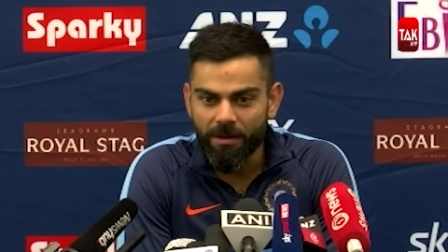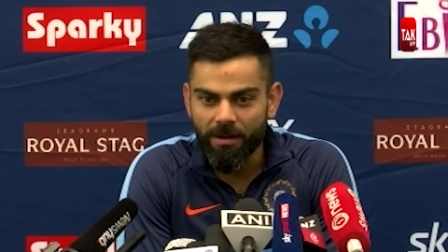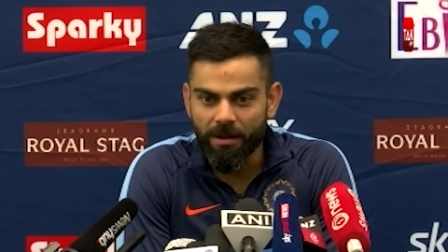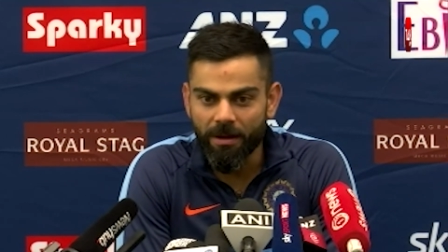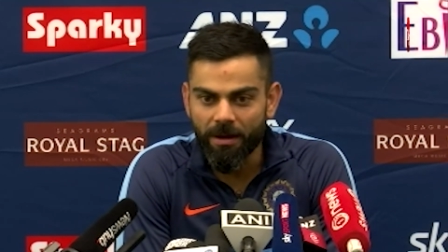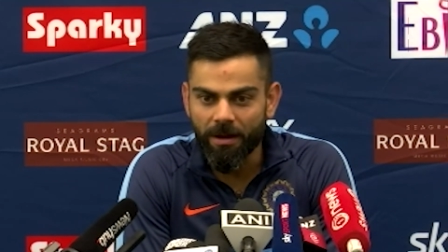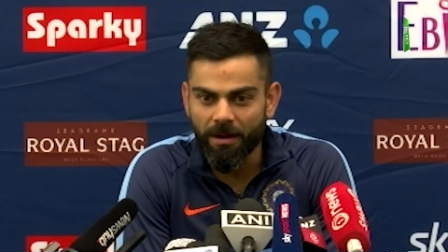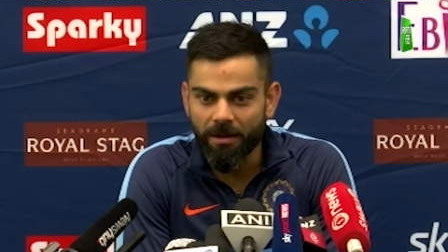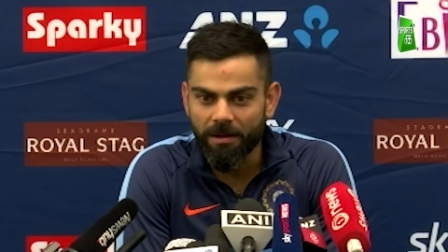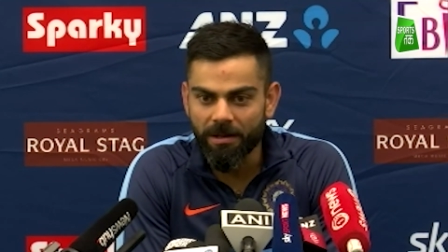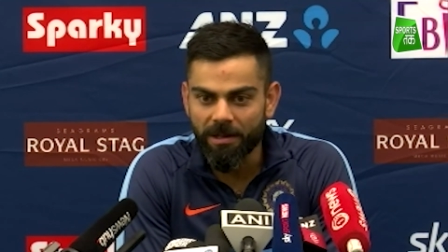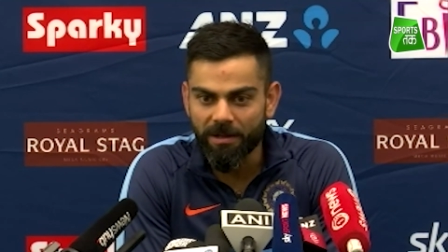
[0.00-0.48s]

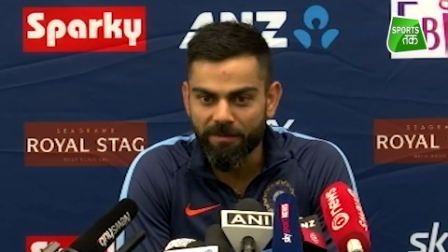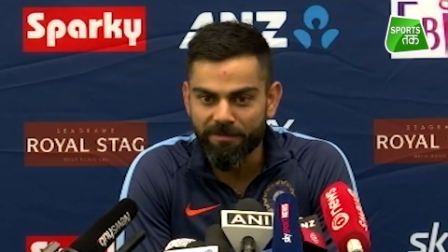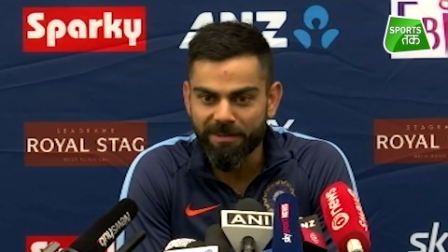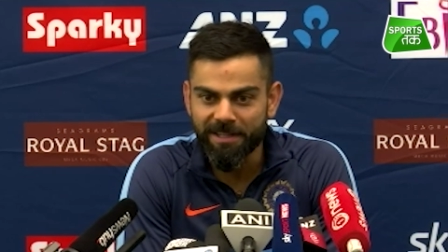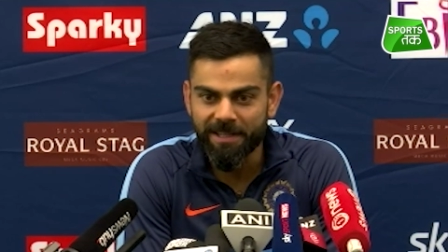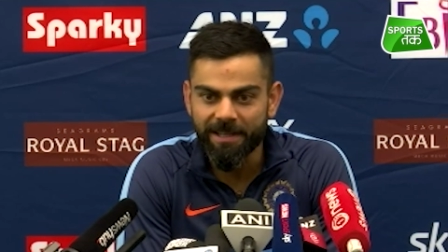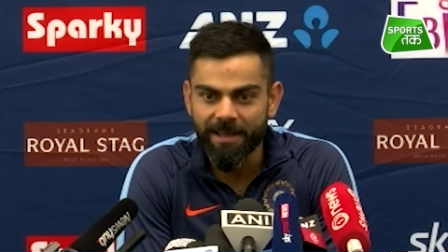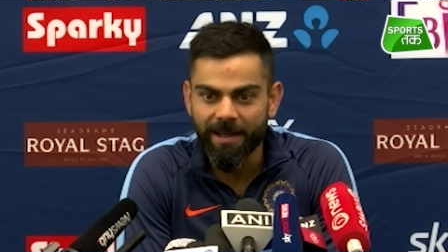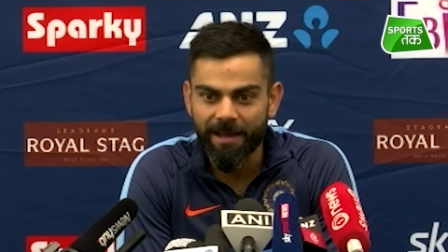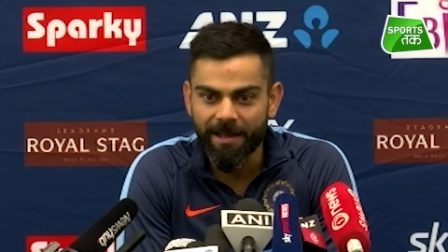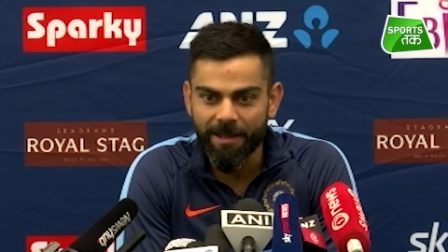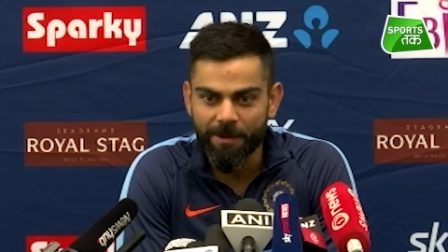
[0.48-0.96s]

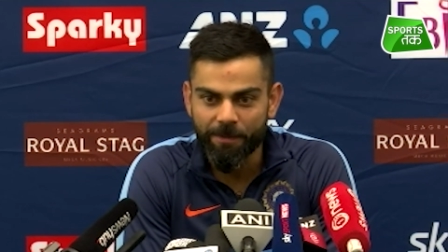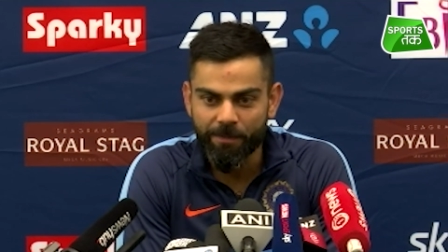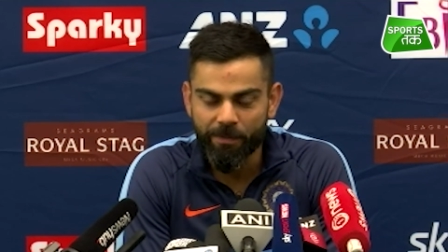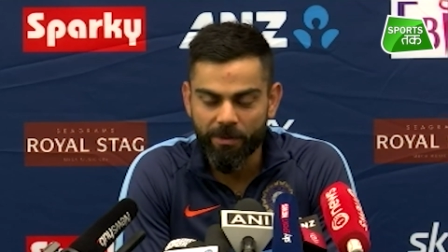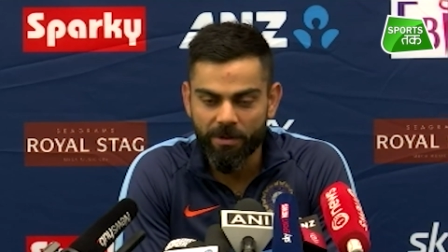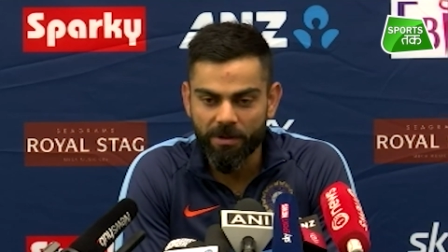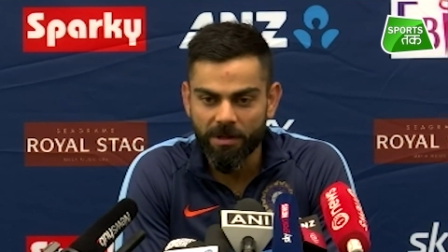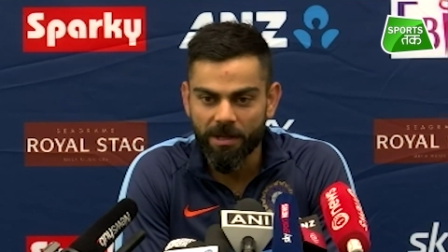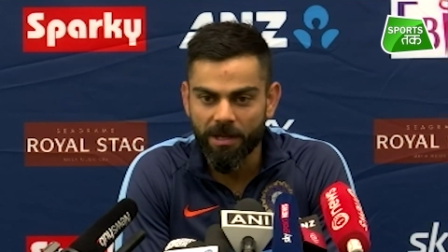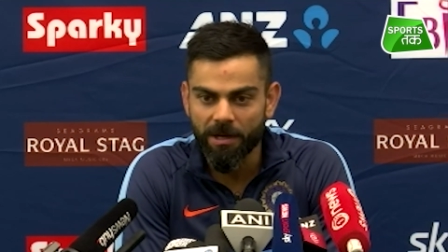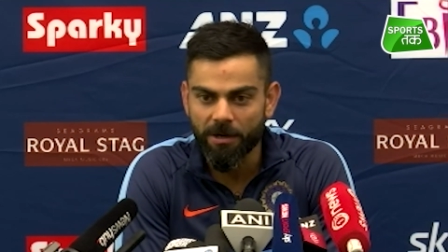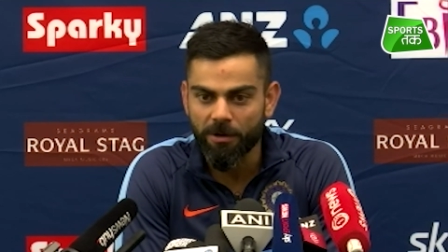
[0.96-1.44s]
Lovely guy,
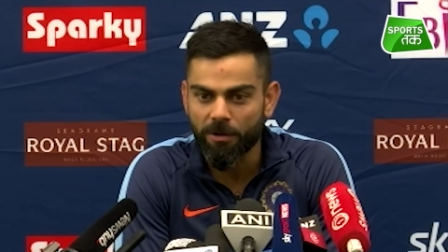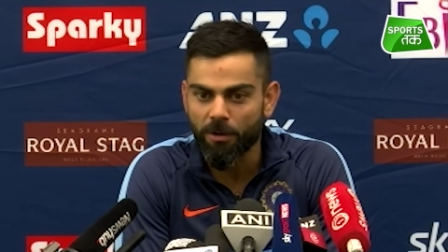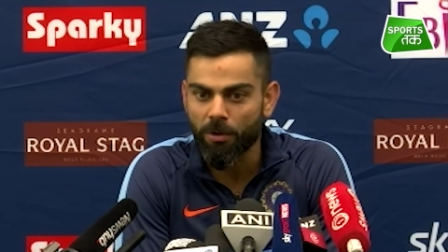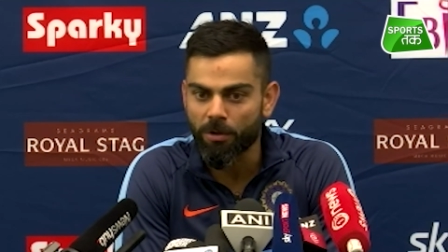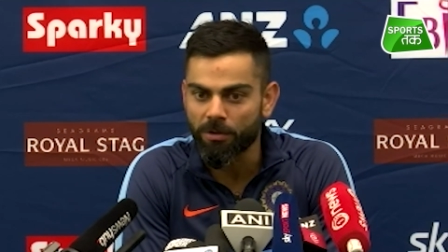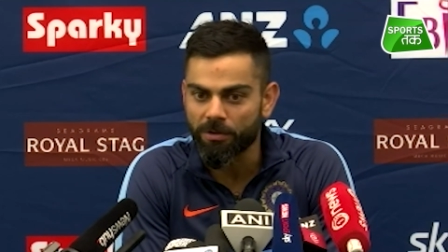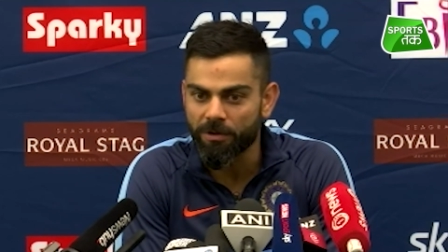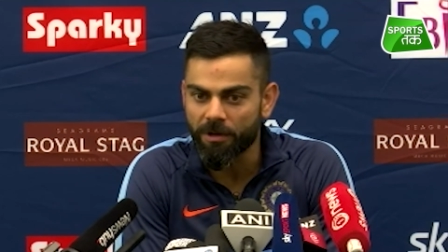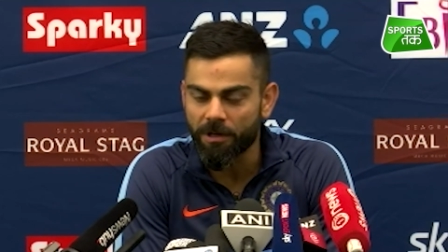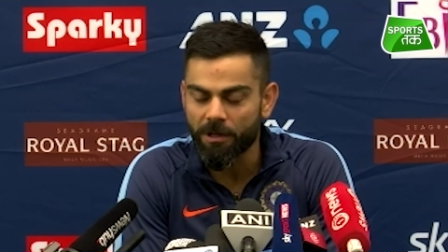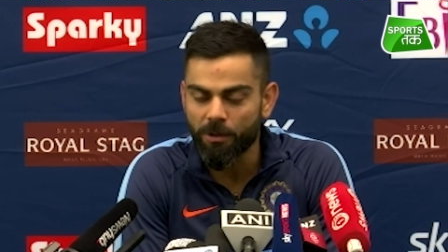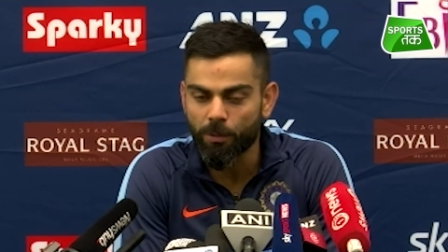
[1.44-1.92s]
get
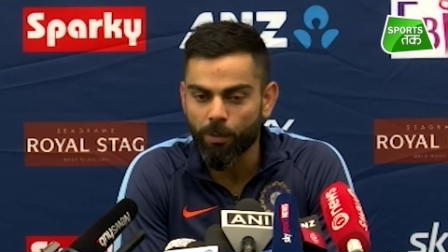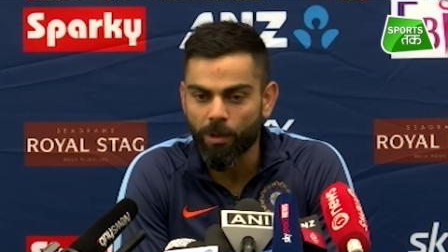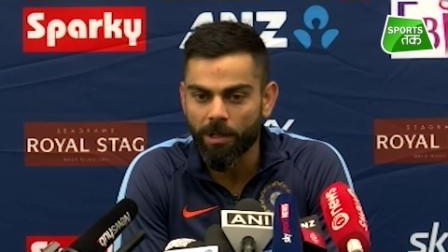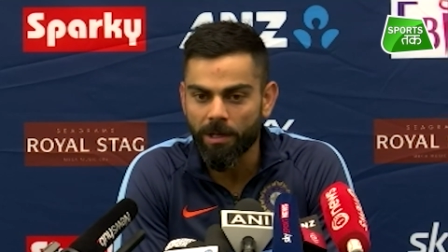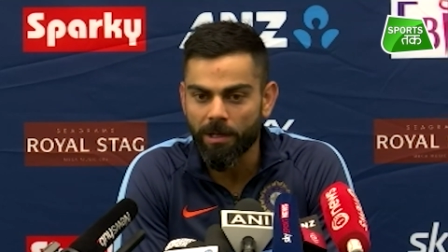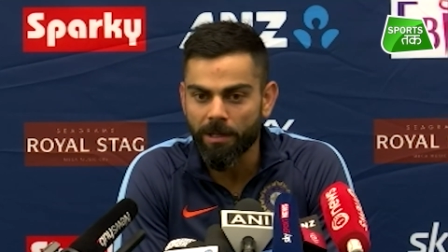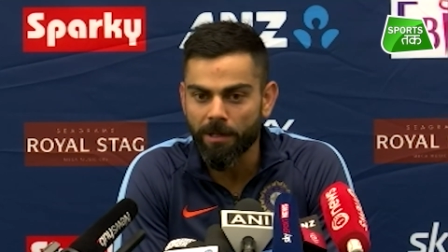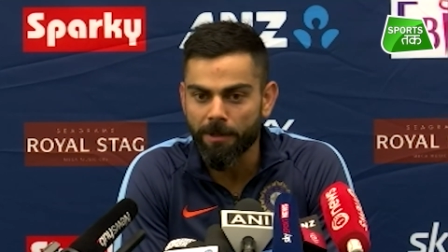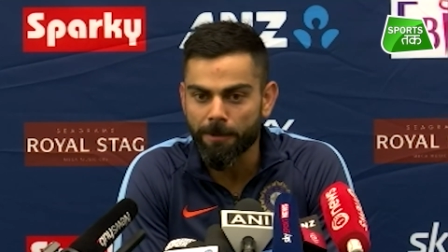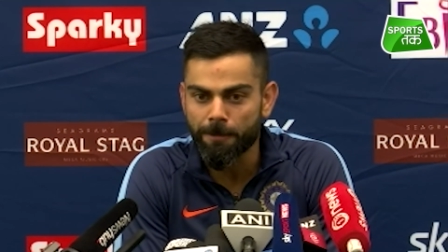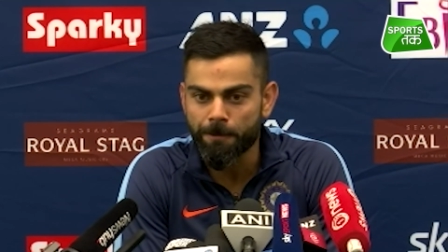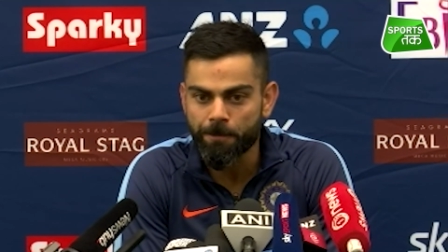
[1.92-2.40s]
along really
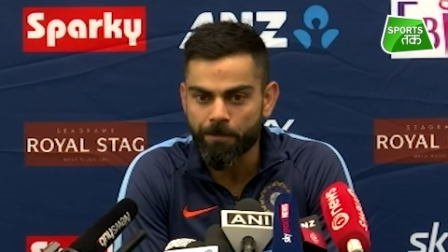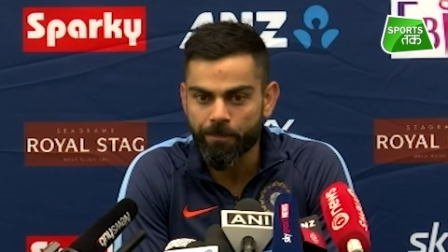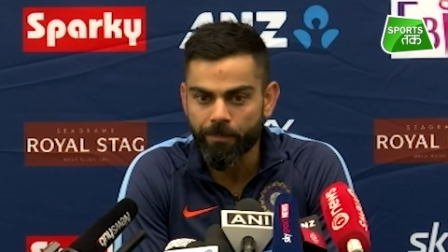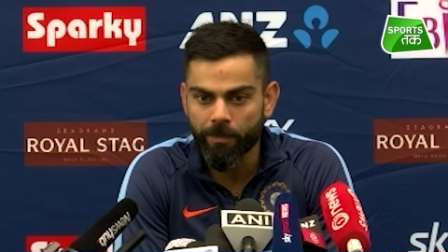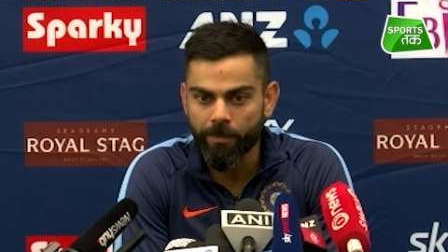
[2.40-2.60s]
well, and